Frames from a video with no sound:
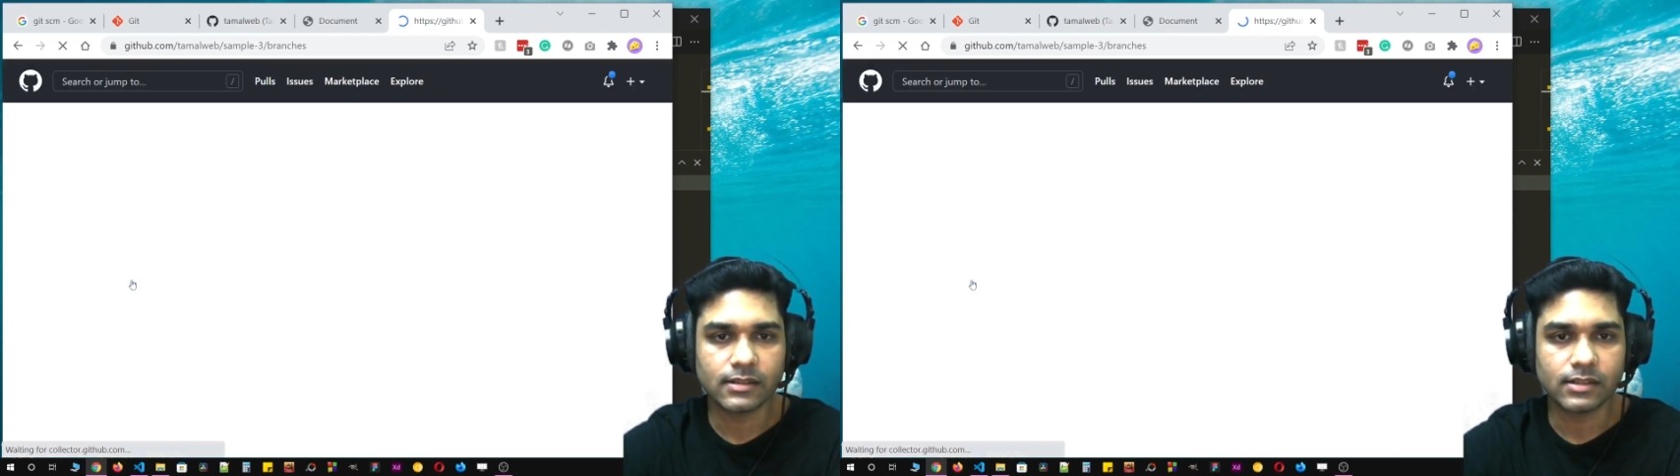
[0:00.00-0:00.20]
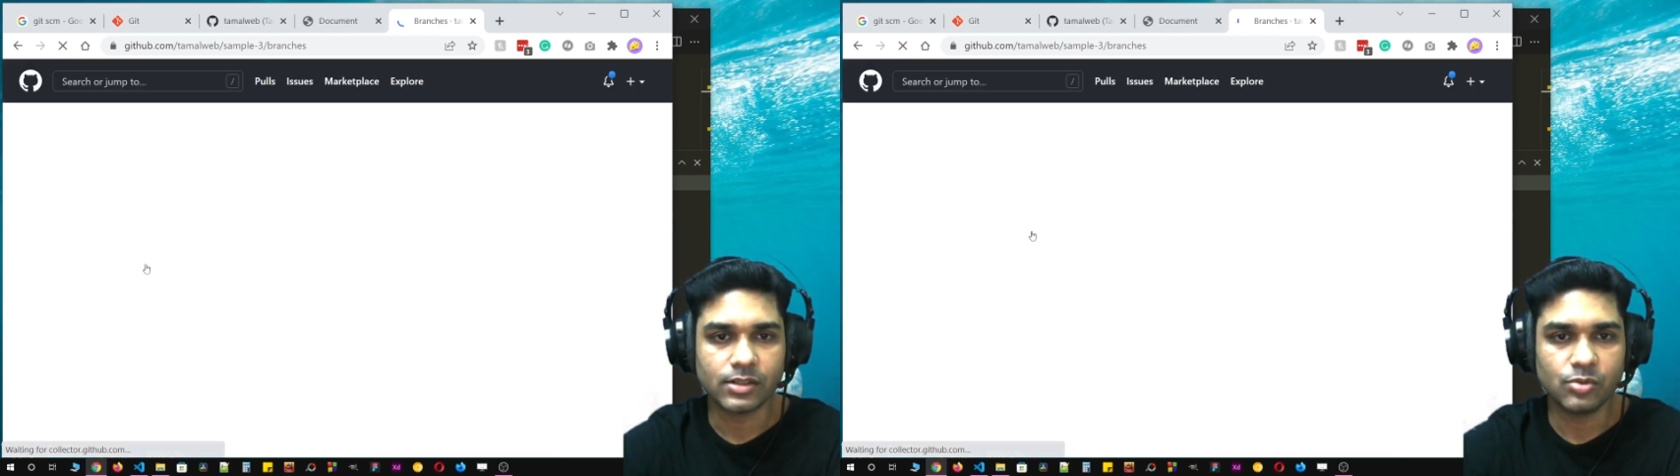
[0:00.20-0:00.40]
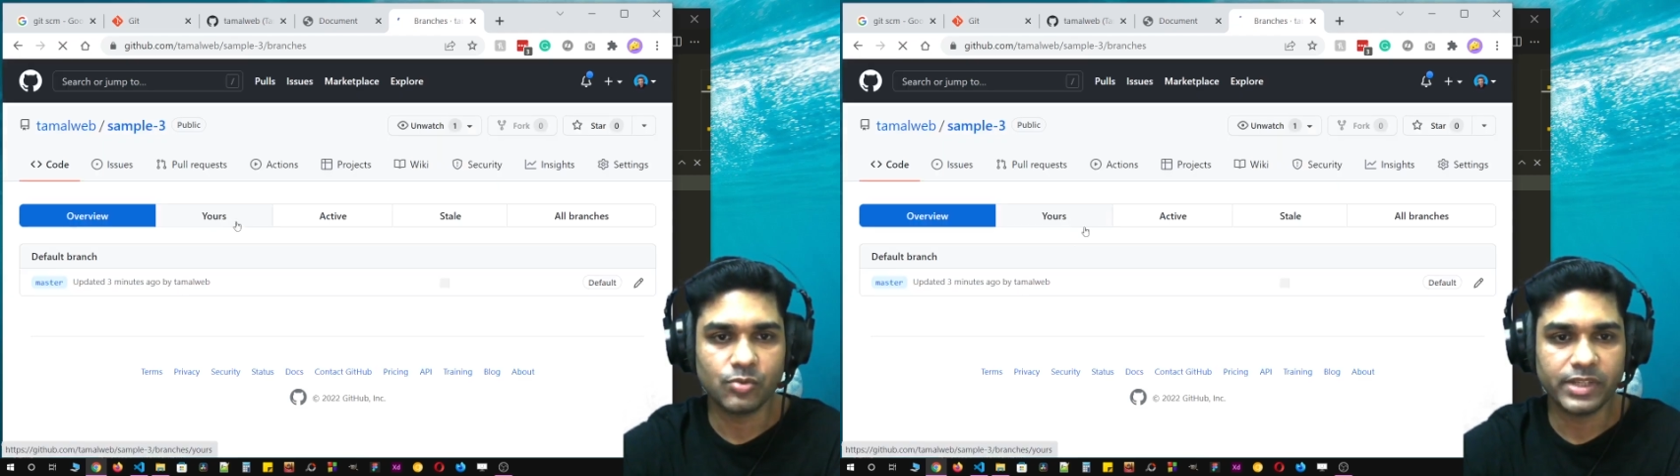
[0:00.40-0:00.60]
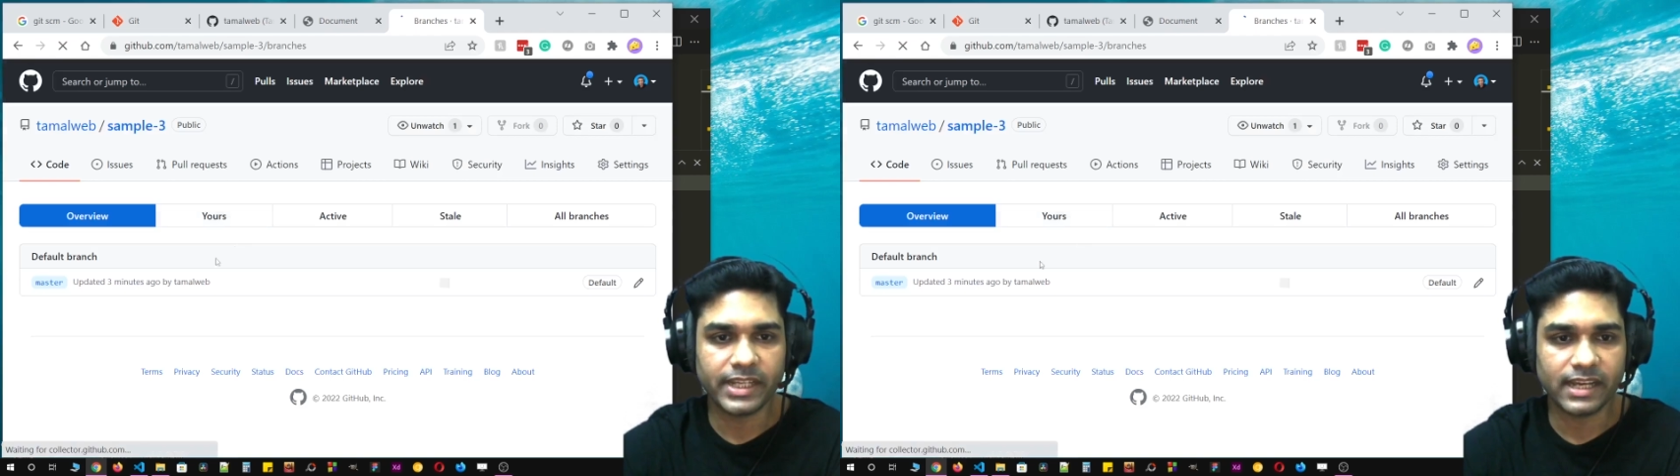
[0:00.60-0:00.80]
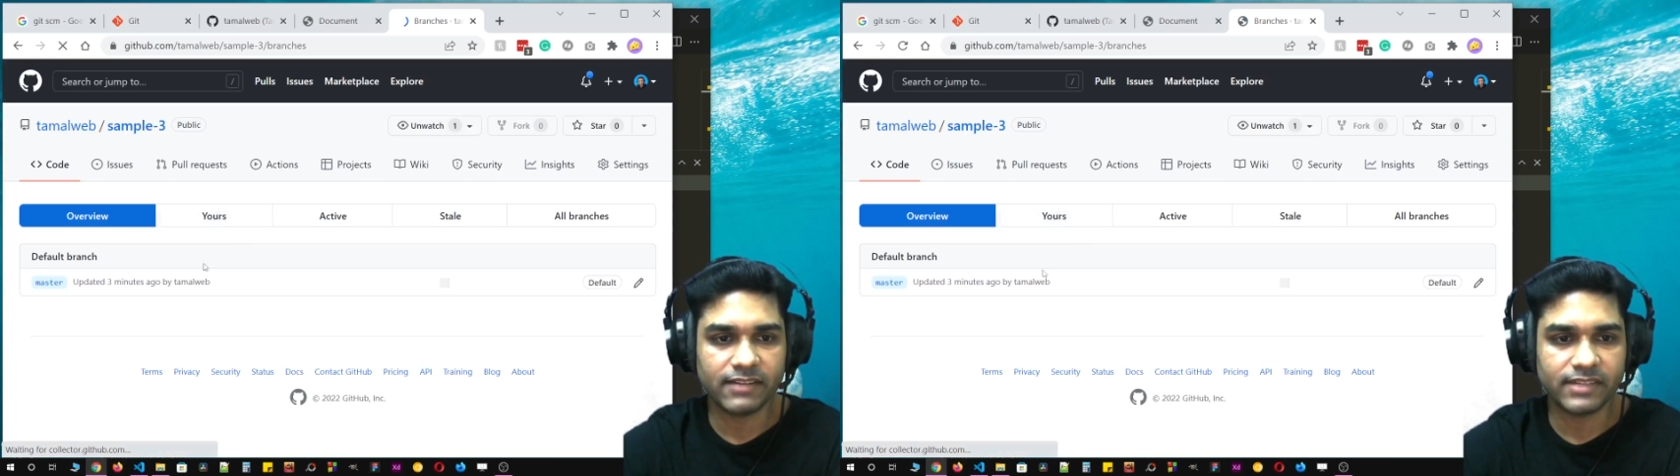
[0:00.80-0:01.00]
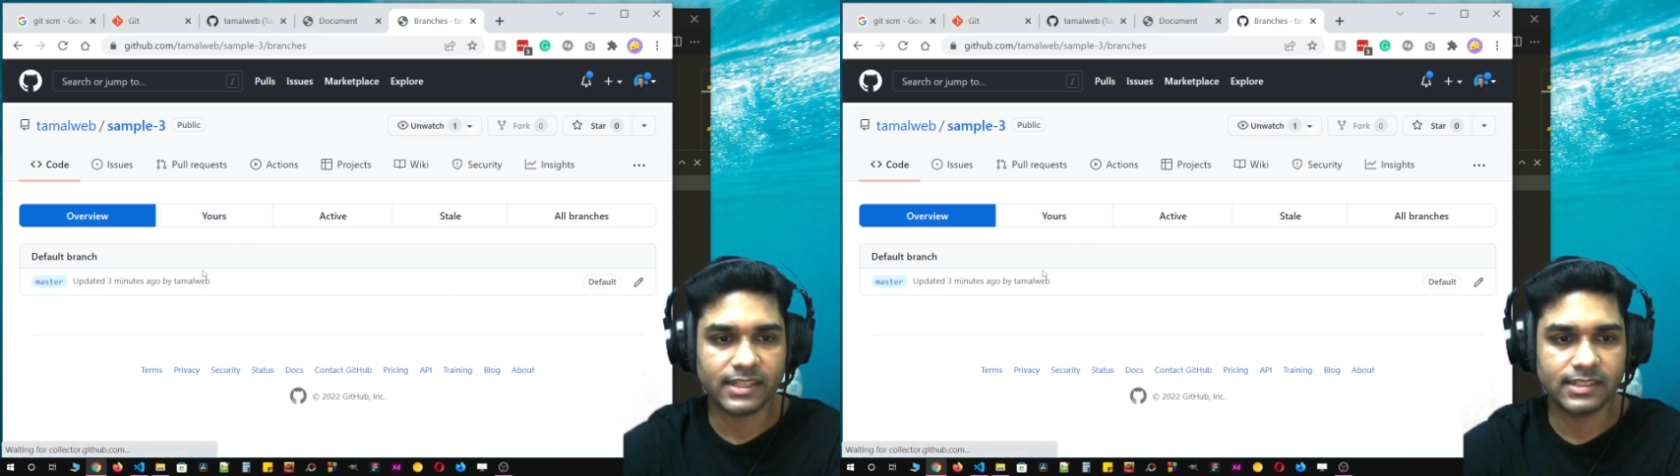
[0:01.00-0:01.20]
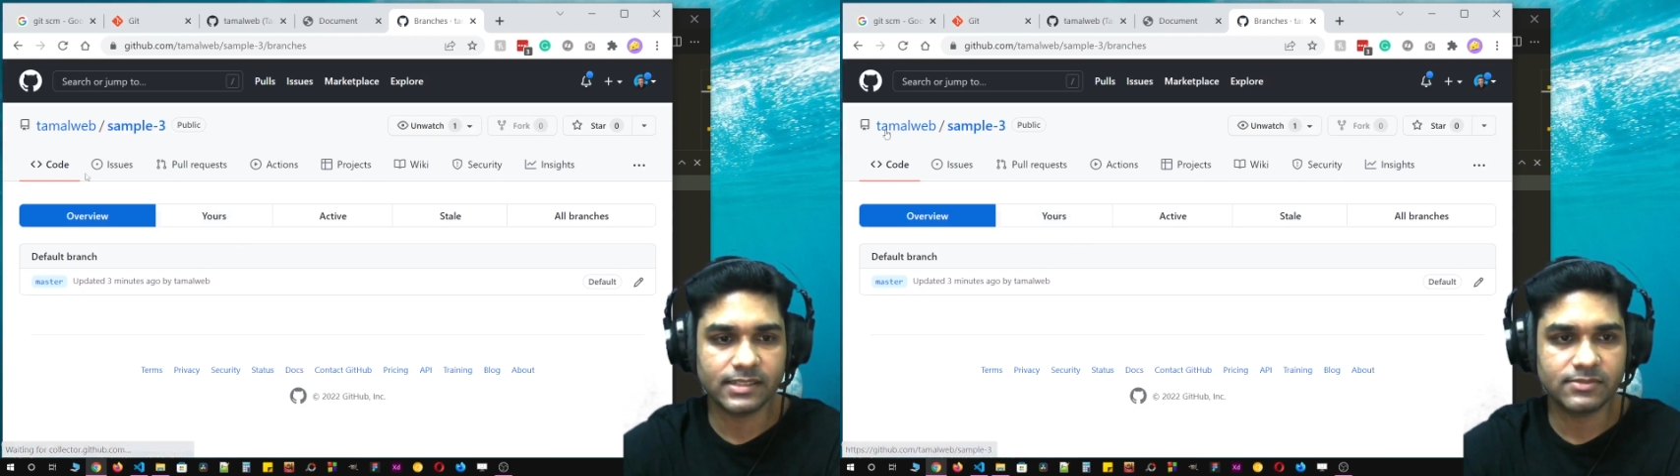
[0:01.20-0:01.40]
Do we have another